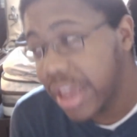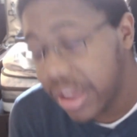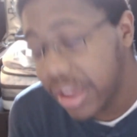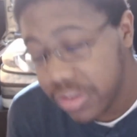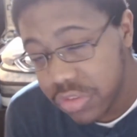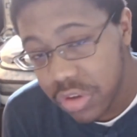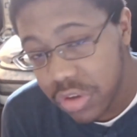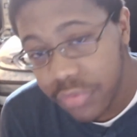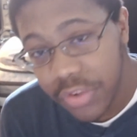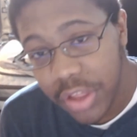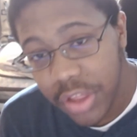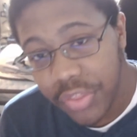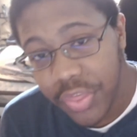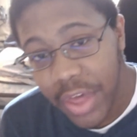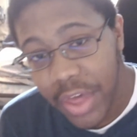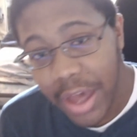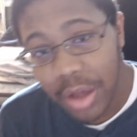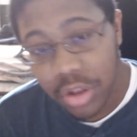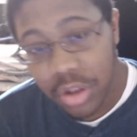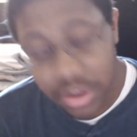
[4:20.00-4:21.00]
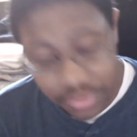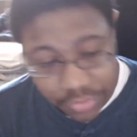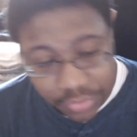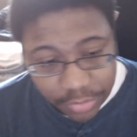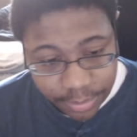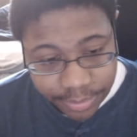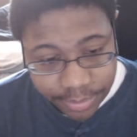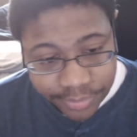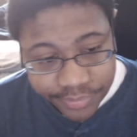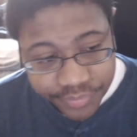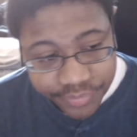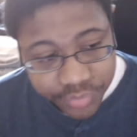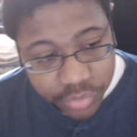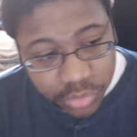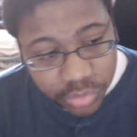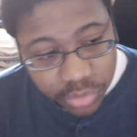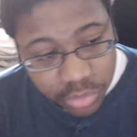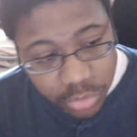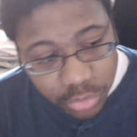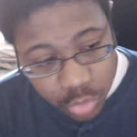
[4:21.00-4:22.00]
and stuff like that, listen,
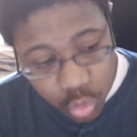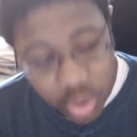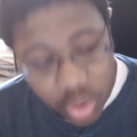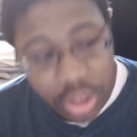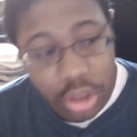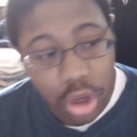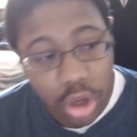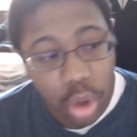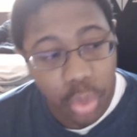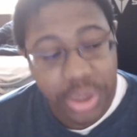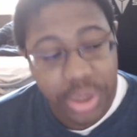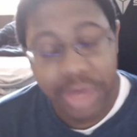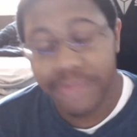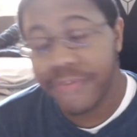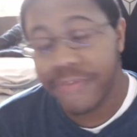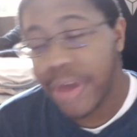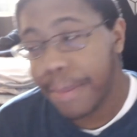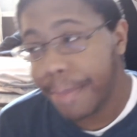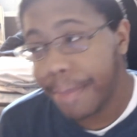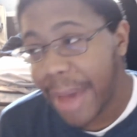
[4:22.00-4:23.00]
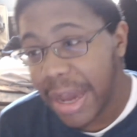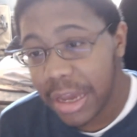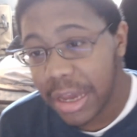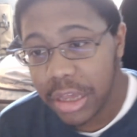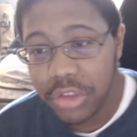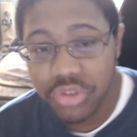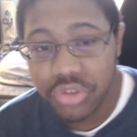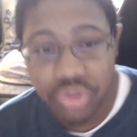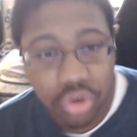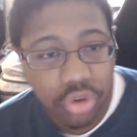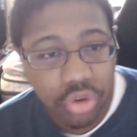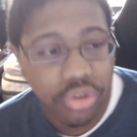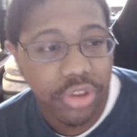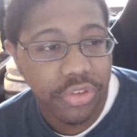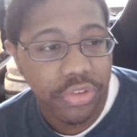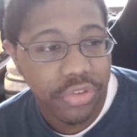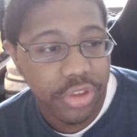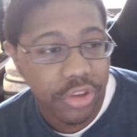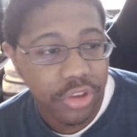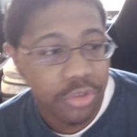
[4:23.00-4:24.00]
we know we can fight back against certain
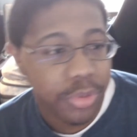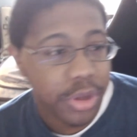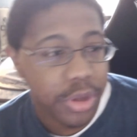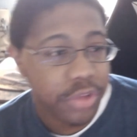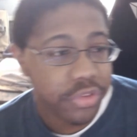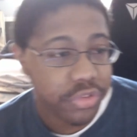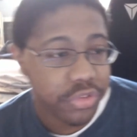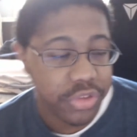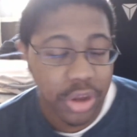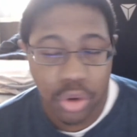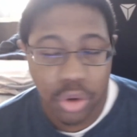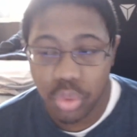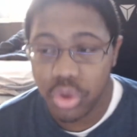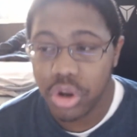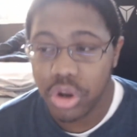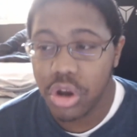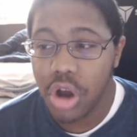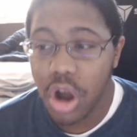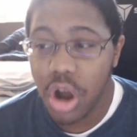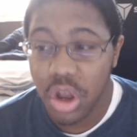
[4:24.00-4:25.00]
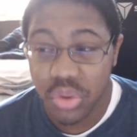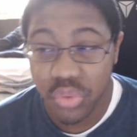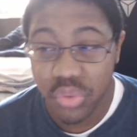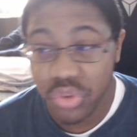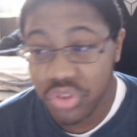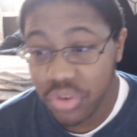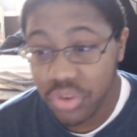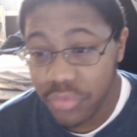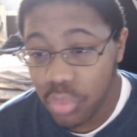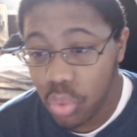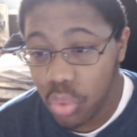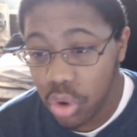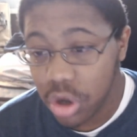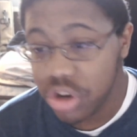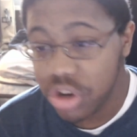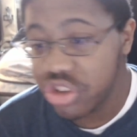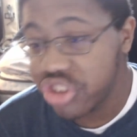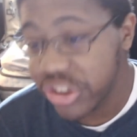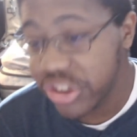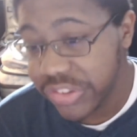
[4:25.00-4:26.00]
these things because it's not really cause for civil war
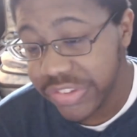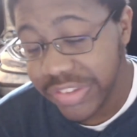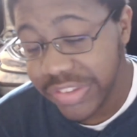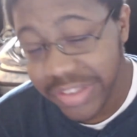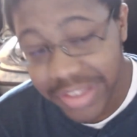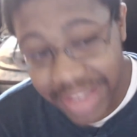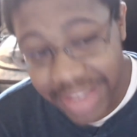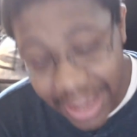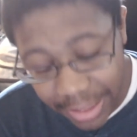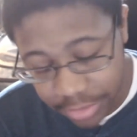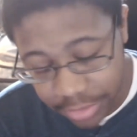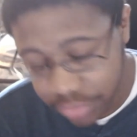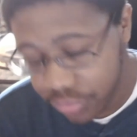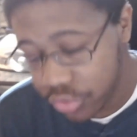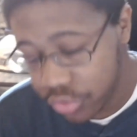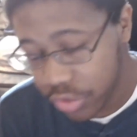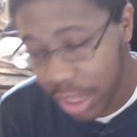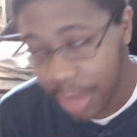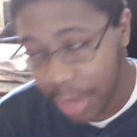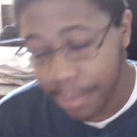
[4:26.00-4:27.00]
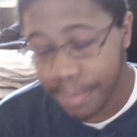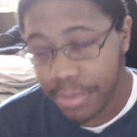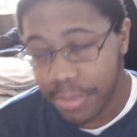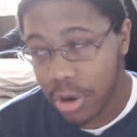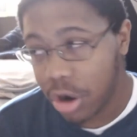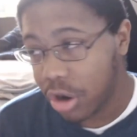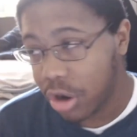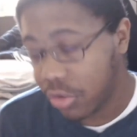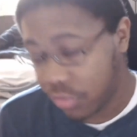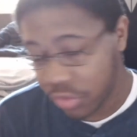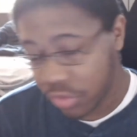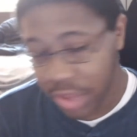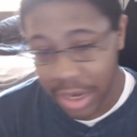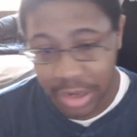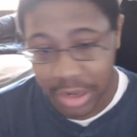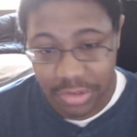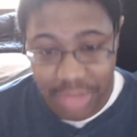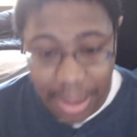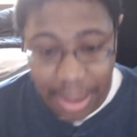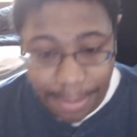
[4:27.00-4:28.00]
just yet for that part for that
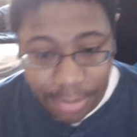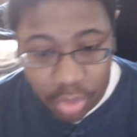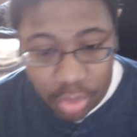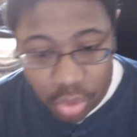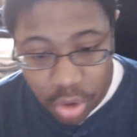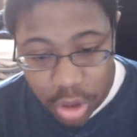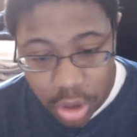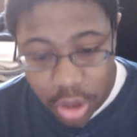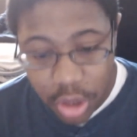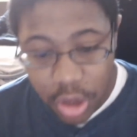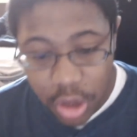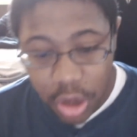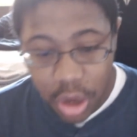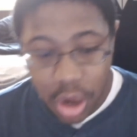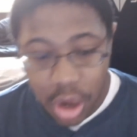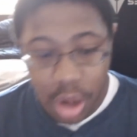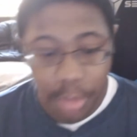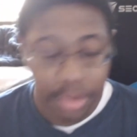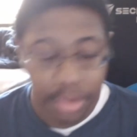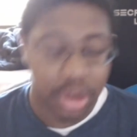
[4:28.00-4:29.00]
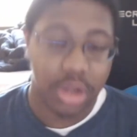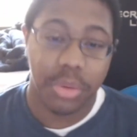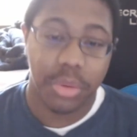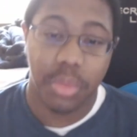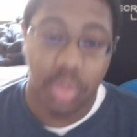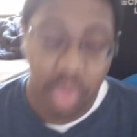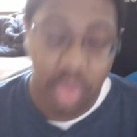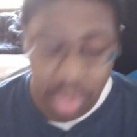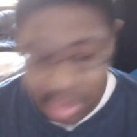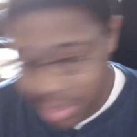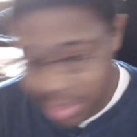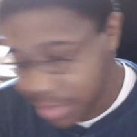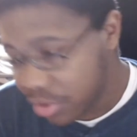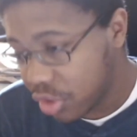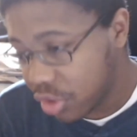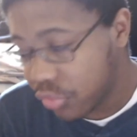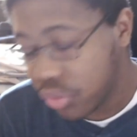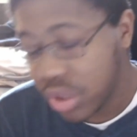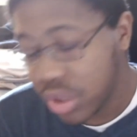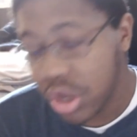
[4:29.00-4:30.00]
example. Um, remember,
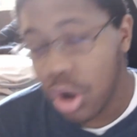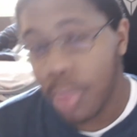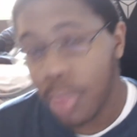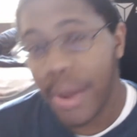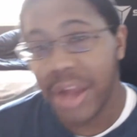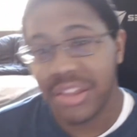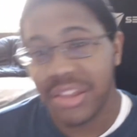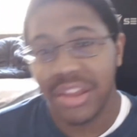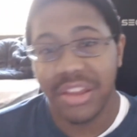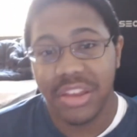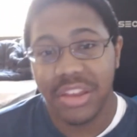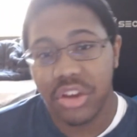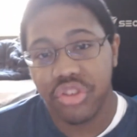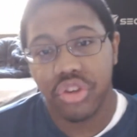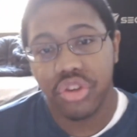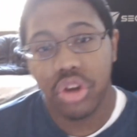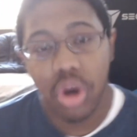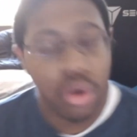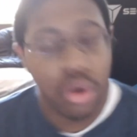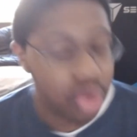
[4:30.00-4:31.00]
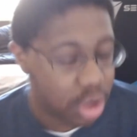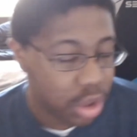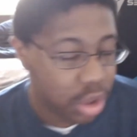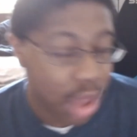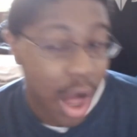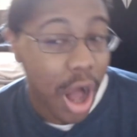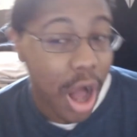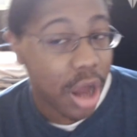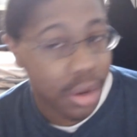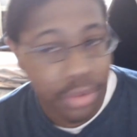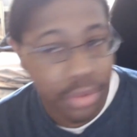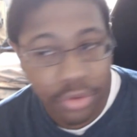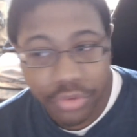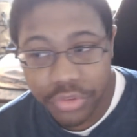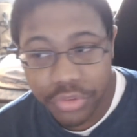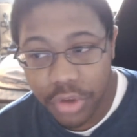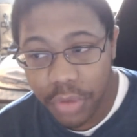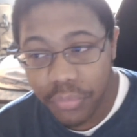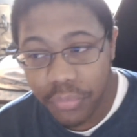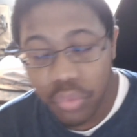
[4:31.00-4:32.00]
if we go back 10 years ago, a lot of this
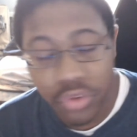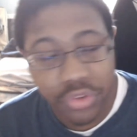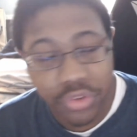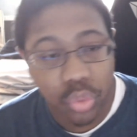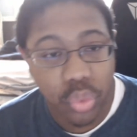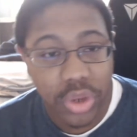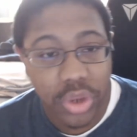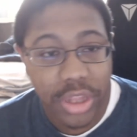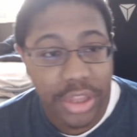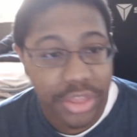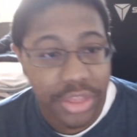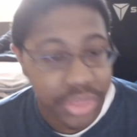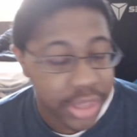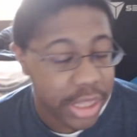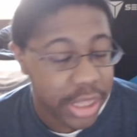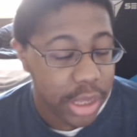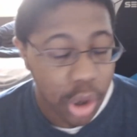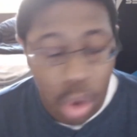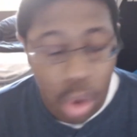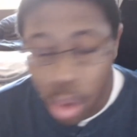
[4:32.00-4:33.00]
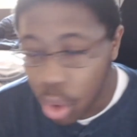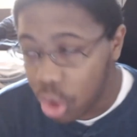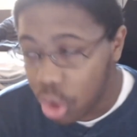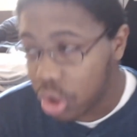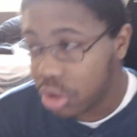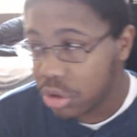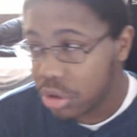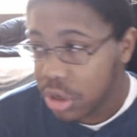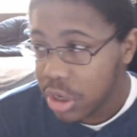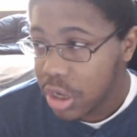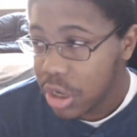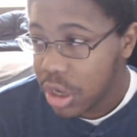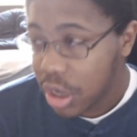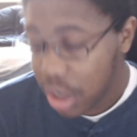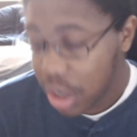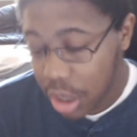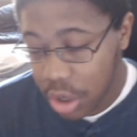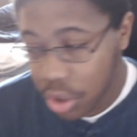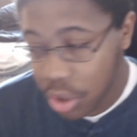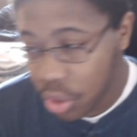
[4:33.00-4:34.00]
stuff wasn't really a thing or,
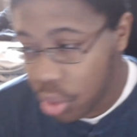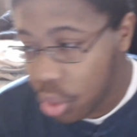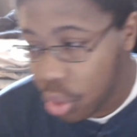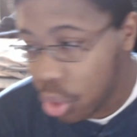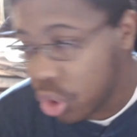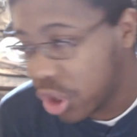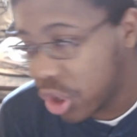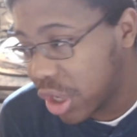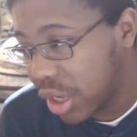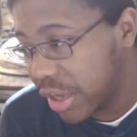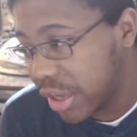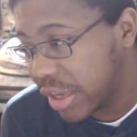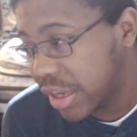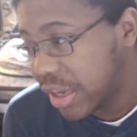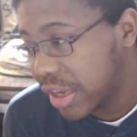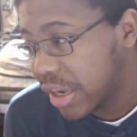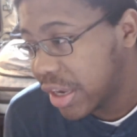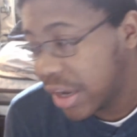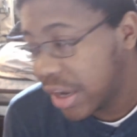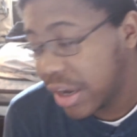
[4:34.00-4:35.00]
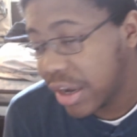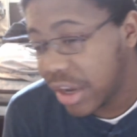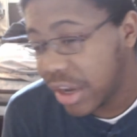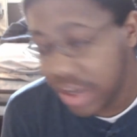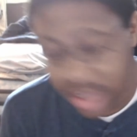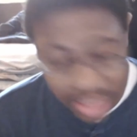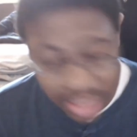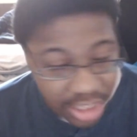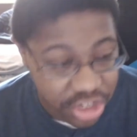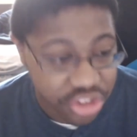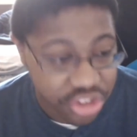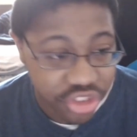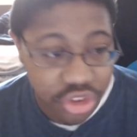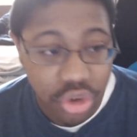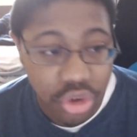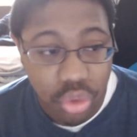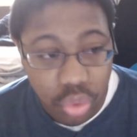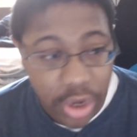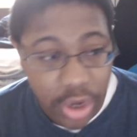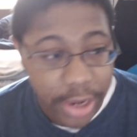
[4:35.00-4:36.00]
uh, or like, an
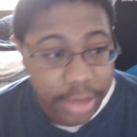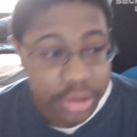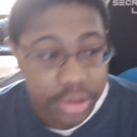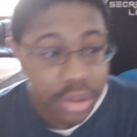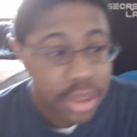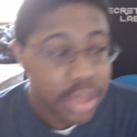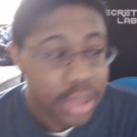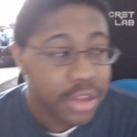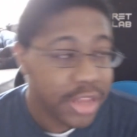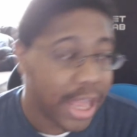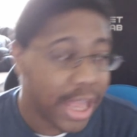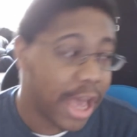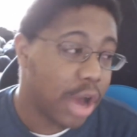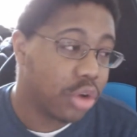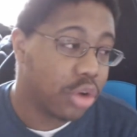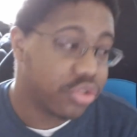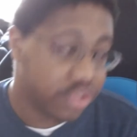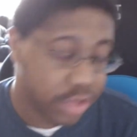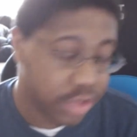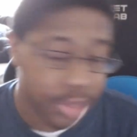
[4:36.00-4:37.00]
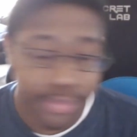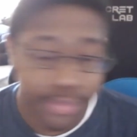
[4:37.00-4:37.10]
issue, right? Now, skip